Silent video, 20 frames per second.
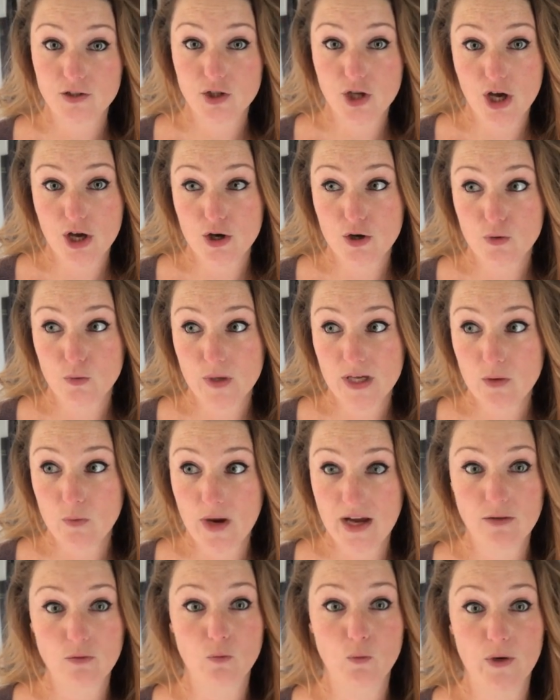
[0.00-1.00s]
So we
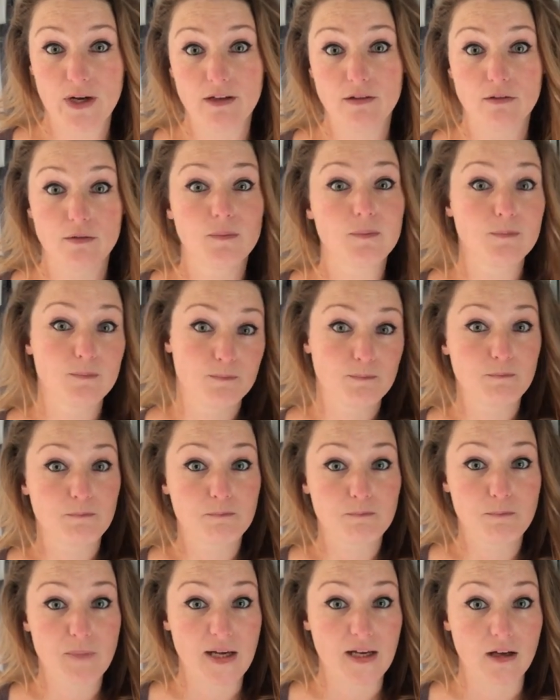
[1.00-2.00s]
went with
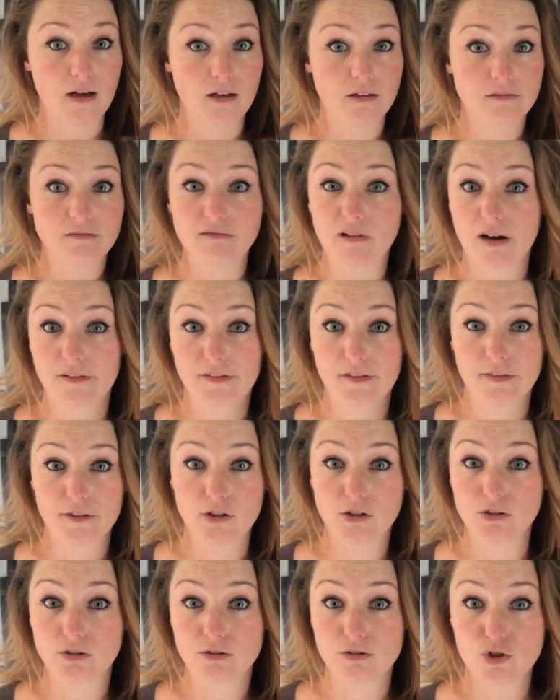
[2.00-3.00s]
bigger rather
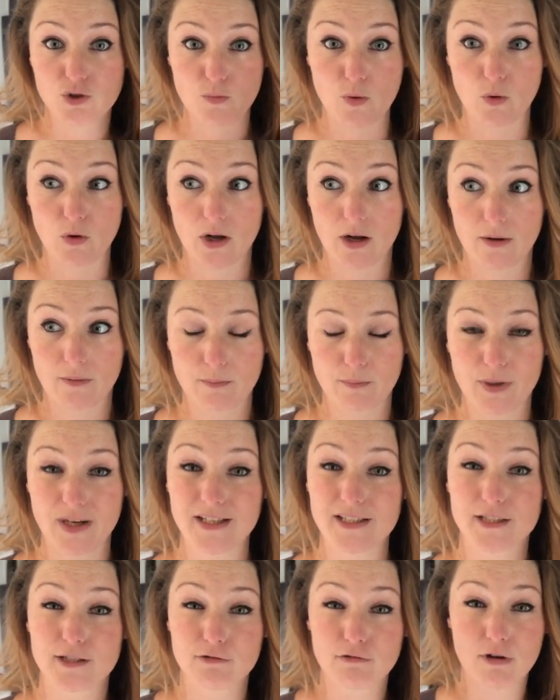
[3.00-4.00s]
than smaller, but
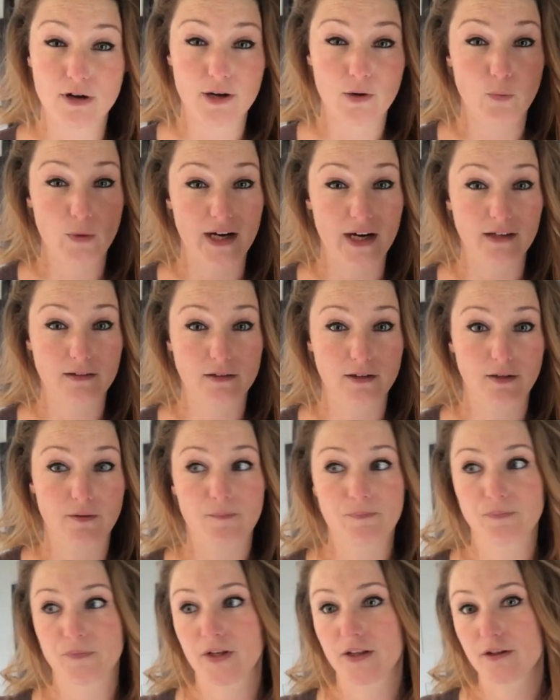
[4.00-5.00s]
it's the right width
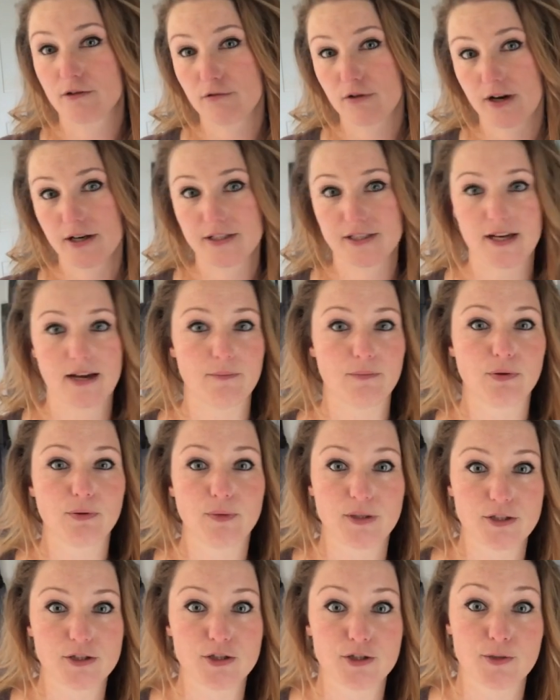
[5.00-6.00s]
and the right depth,
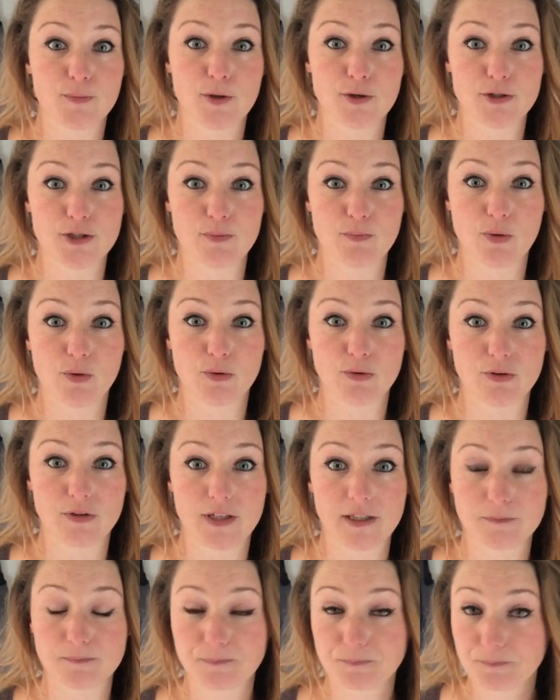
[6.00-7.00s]
which is the most important
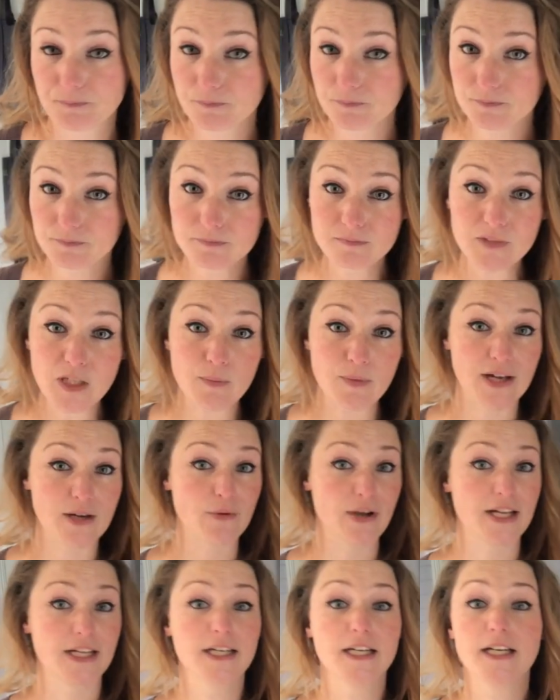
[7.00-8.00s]
thing.
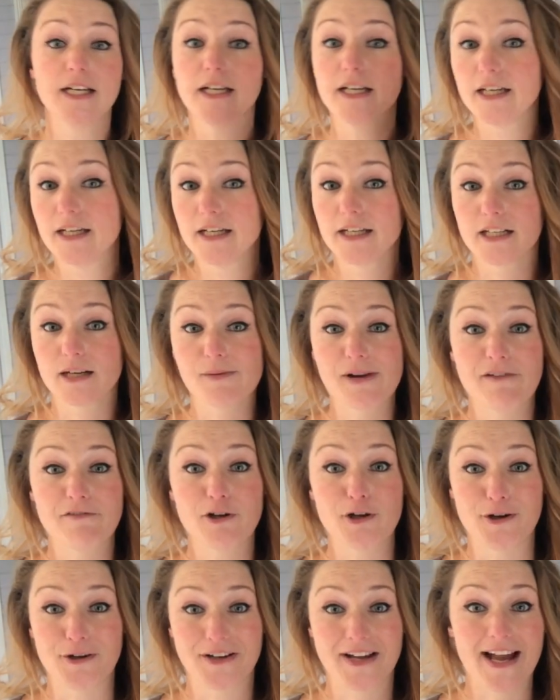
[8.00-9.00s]
Anyway, come and have a
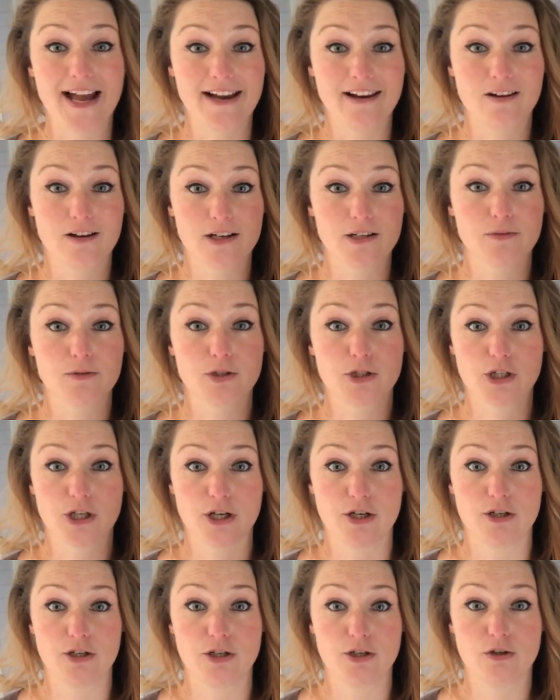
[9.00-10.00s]
look and I will show
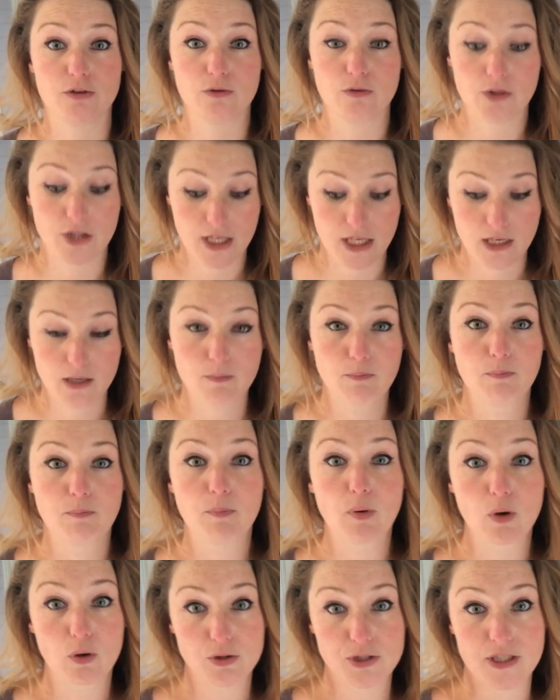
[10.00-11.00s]
you the
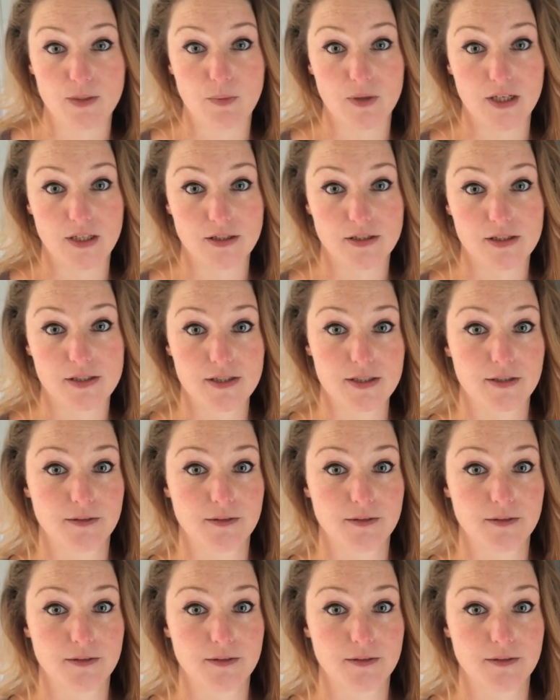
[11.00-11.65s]
Borlotti beans.